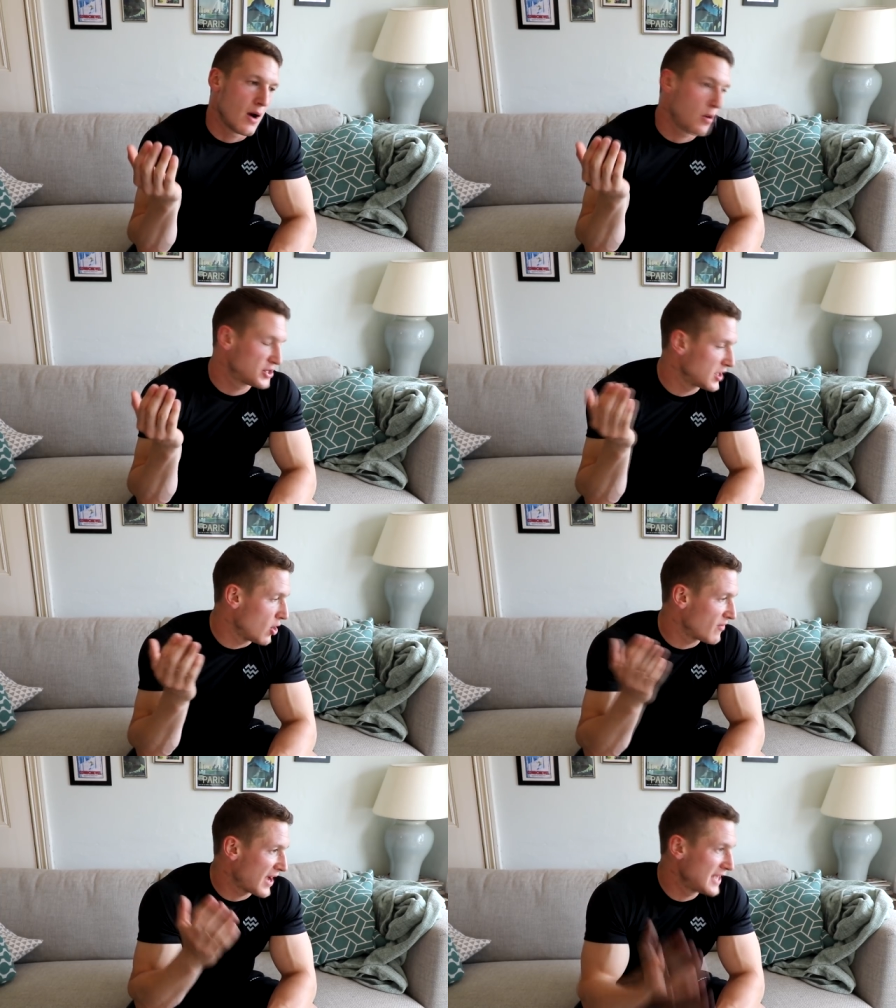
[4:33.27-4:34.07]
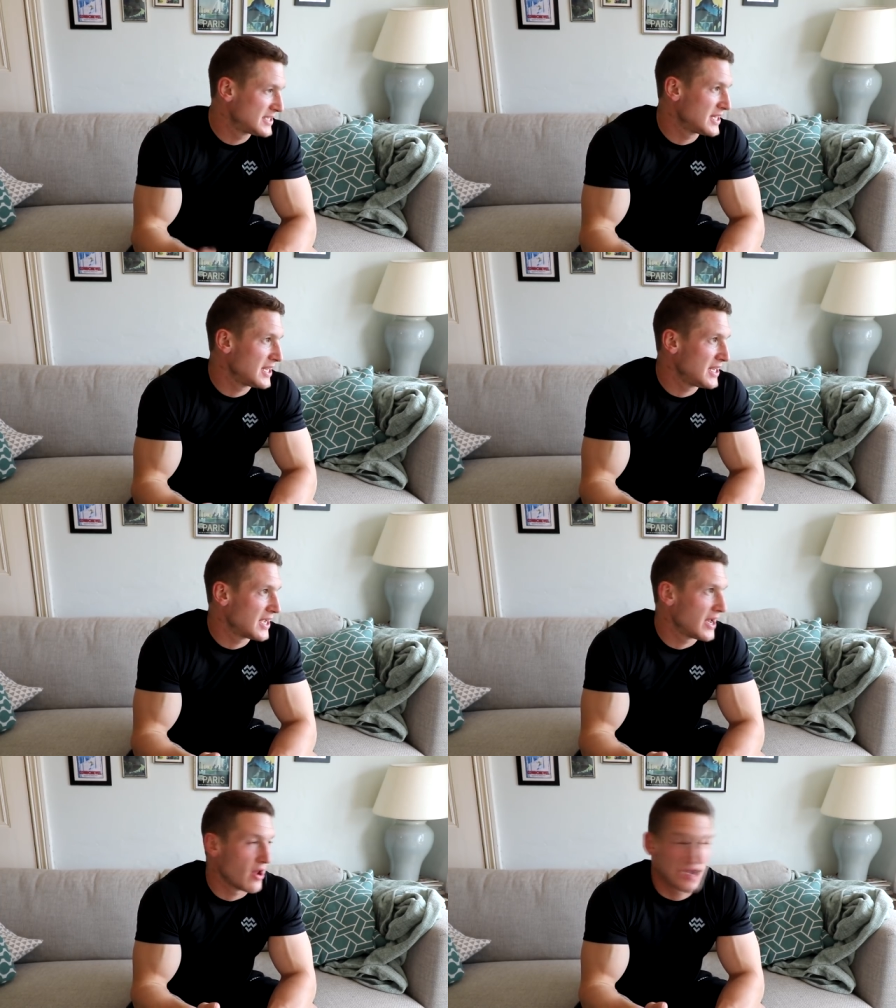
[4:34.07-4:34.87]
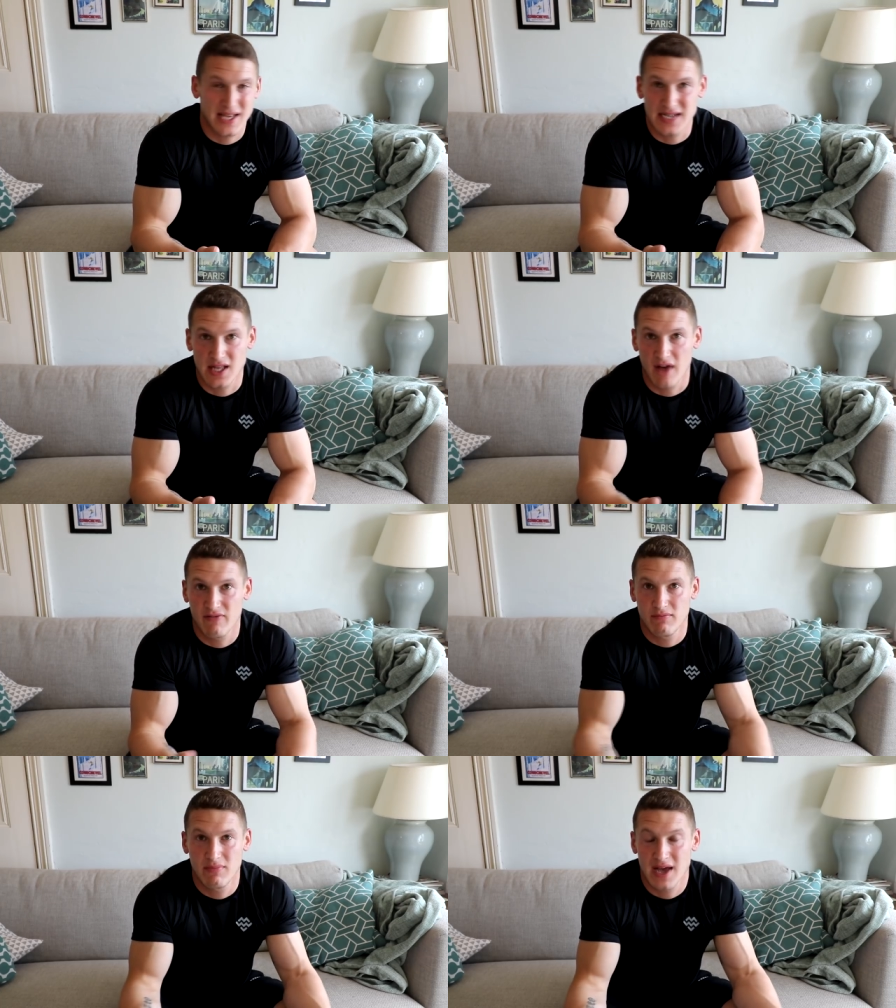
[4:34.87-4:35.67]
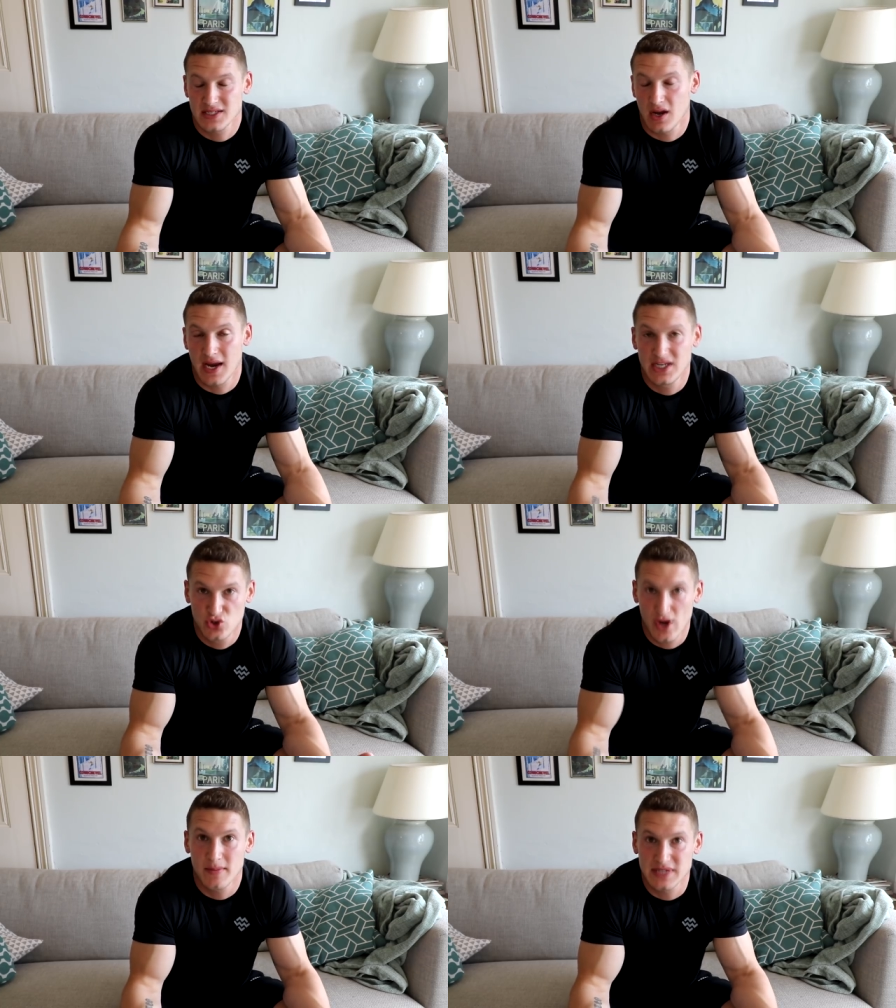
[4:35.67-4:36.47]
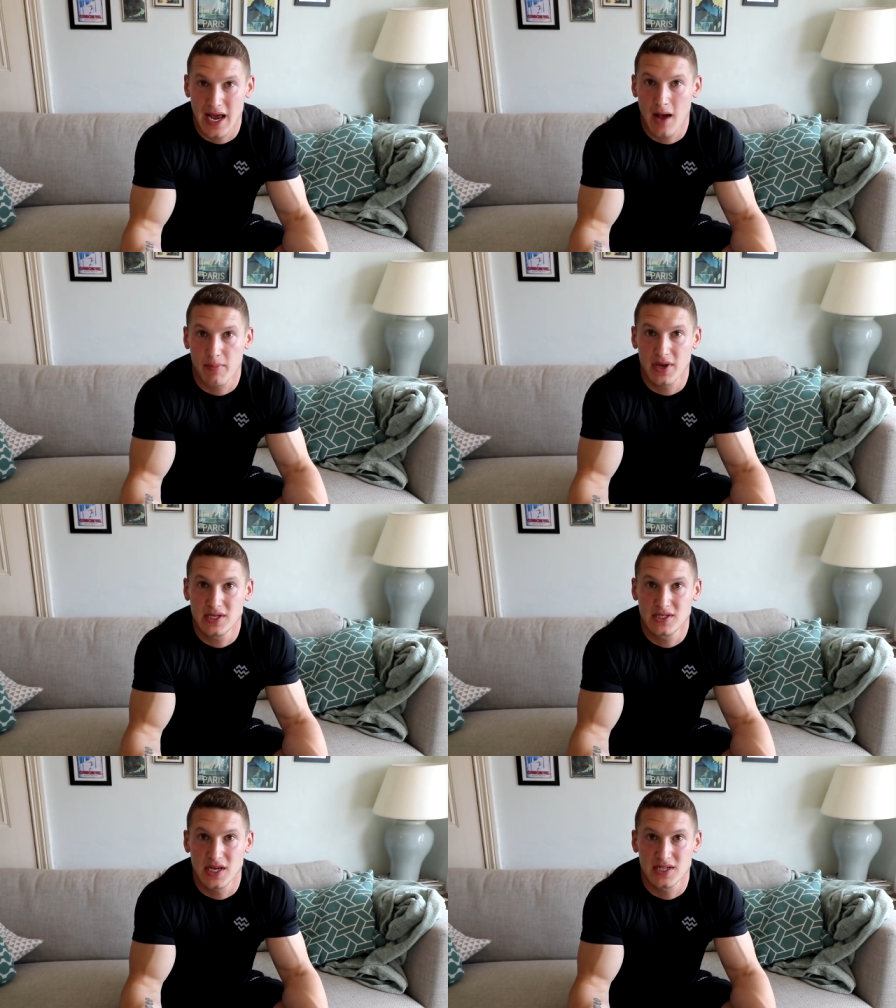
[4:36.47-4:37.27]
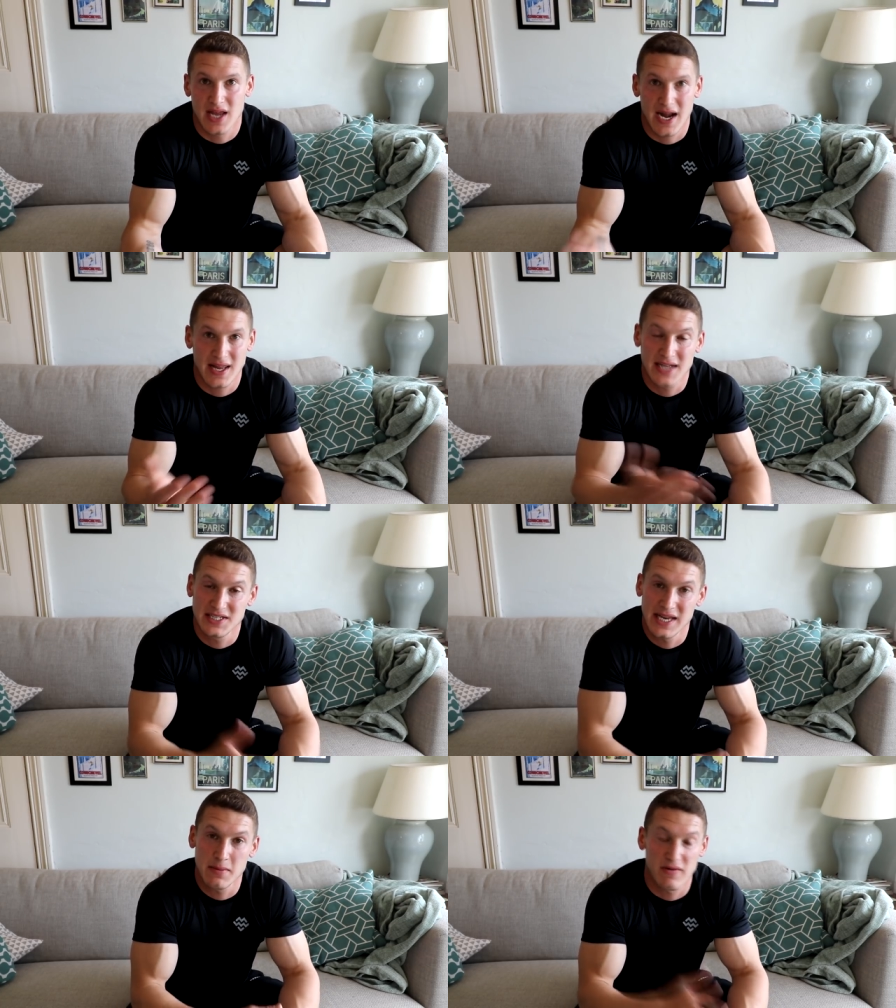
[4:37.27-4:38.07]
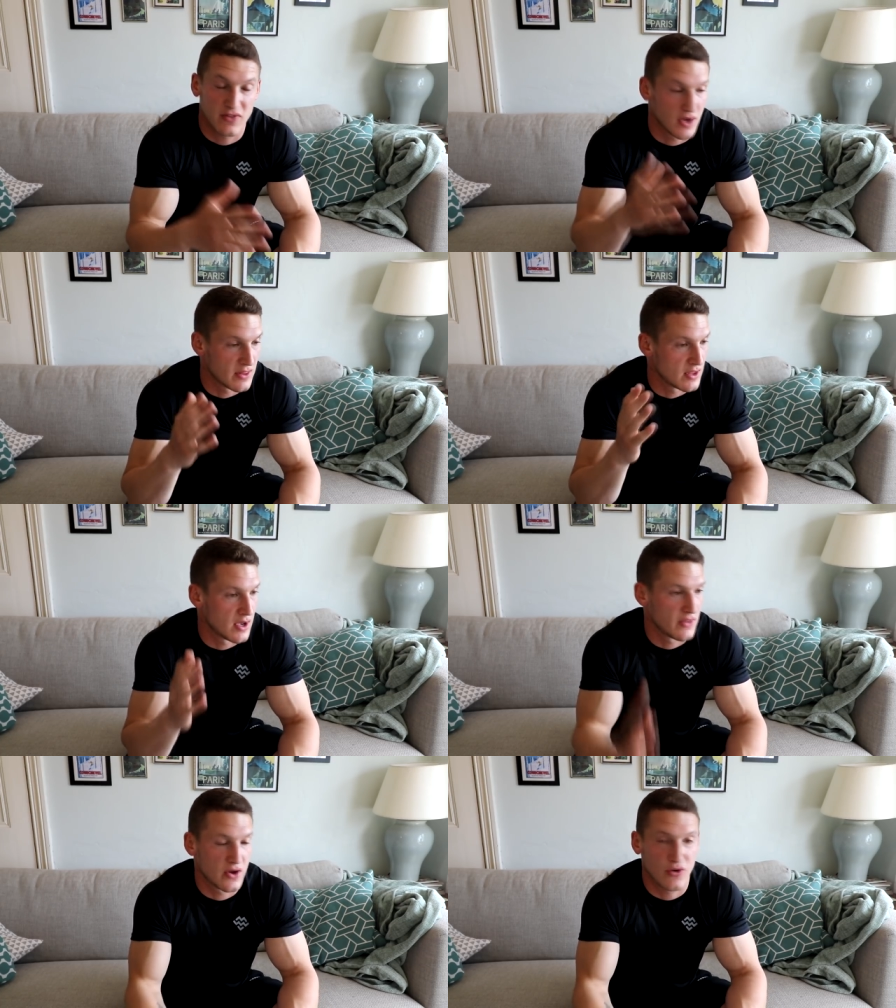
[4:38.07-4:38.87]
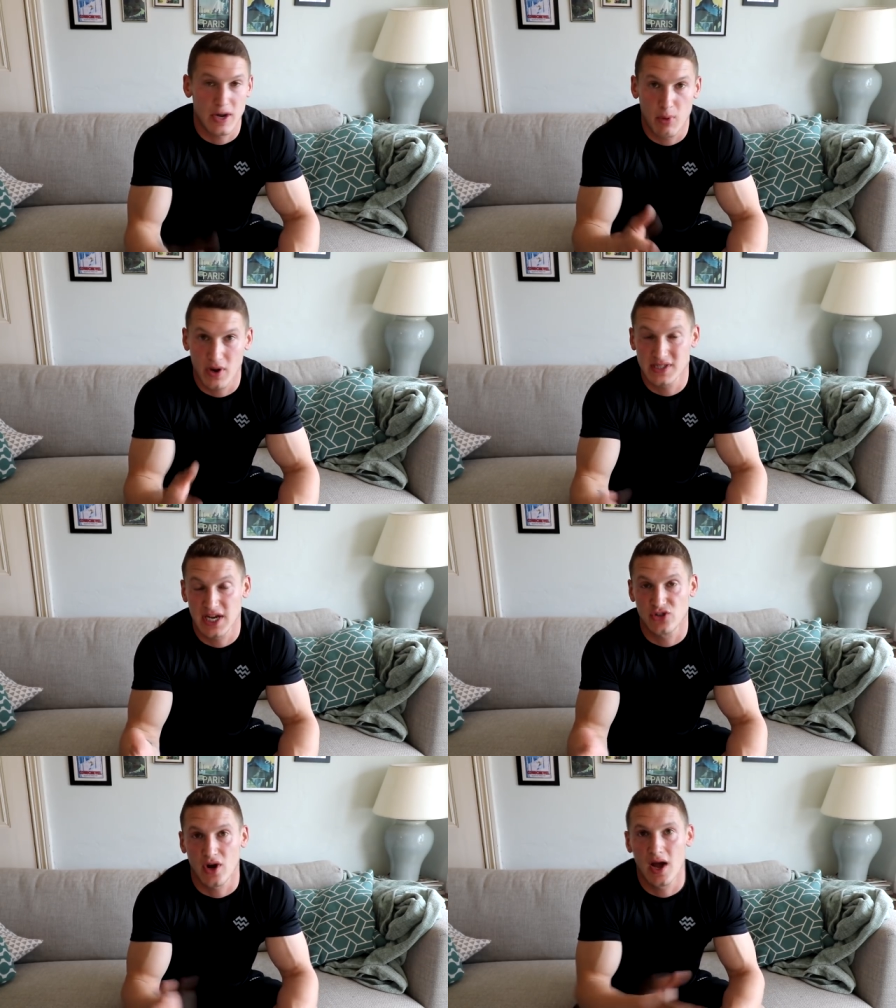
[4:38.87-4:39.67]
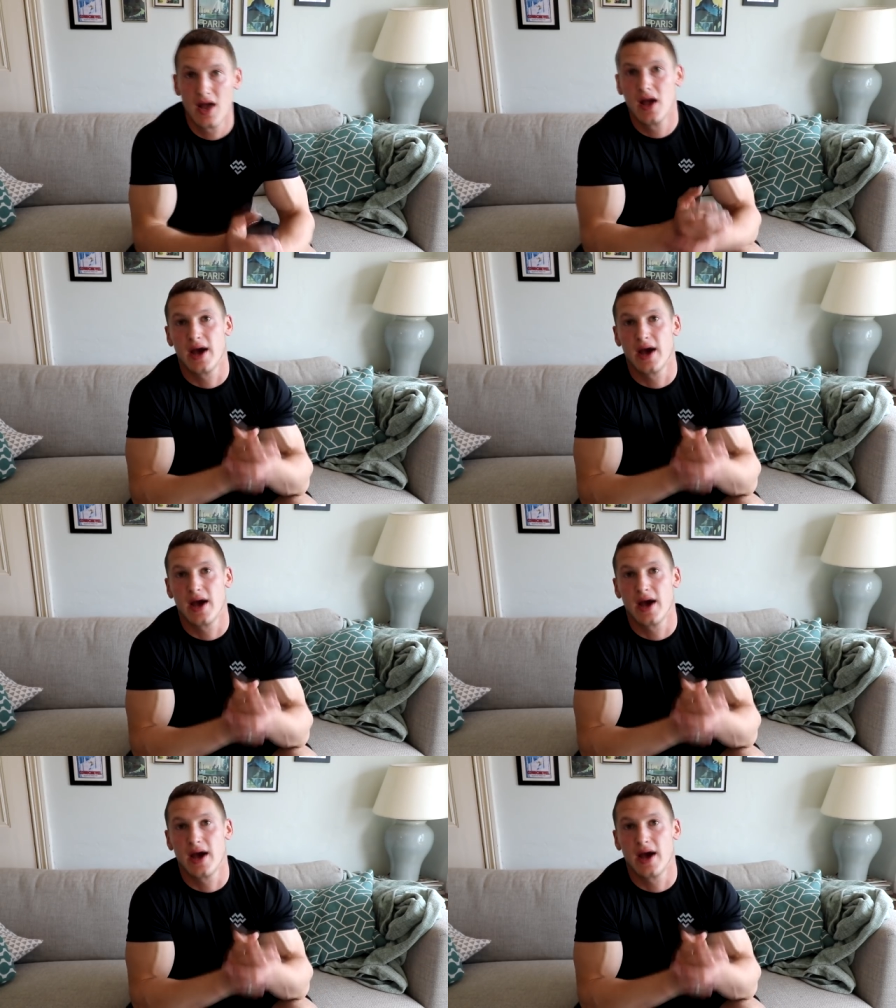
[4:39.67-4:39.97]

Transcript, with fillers: watching a lot of Casey uh, Neistat stuff, that's like his dream setup is is a Canon 80D with the, the, the Gorilla Pod, etc.